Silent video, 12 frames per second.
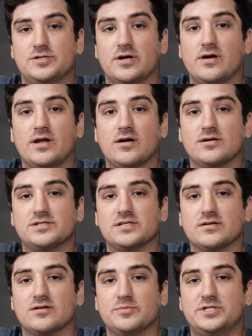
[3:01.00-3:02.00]
during our
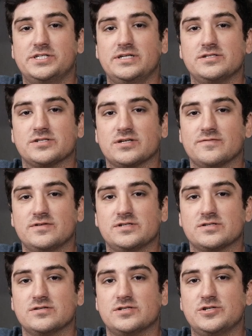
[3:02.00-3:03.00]
cylinder machine
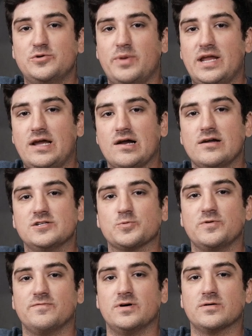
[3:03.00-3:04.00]
service, there's two main areas
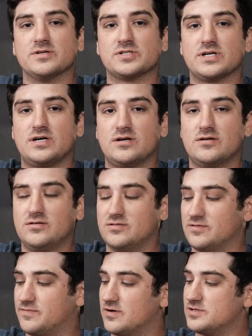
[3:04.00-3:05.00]
we focus on.
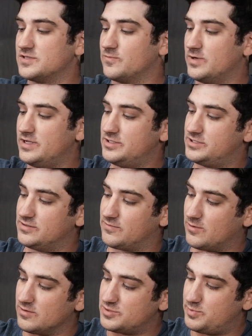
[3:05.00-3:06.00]
The first of which, of
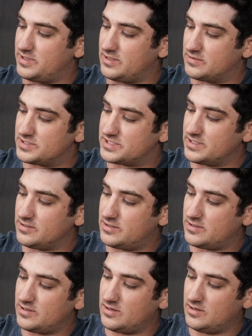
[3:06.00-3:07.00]
course, being the
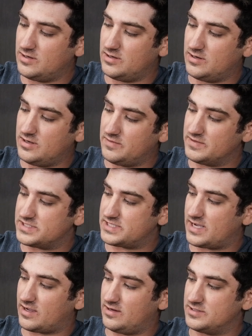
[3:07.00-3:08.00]
cylinder. The
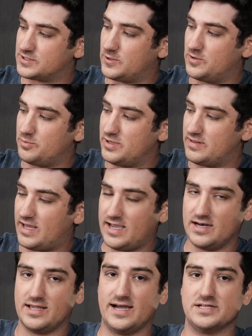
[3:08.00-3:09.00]
second is going to be the
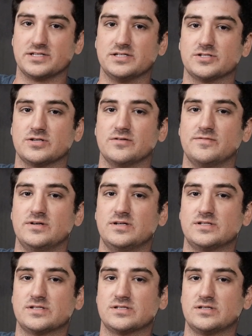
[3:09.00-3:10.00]
head gasket
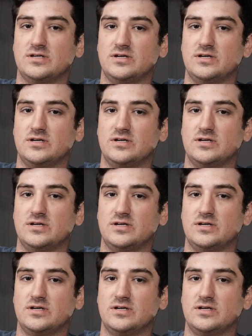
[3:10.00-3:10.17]
surface.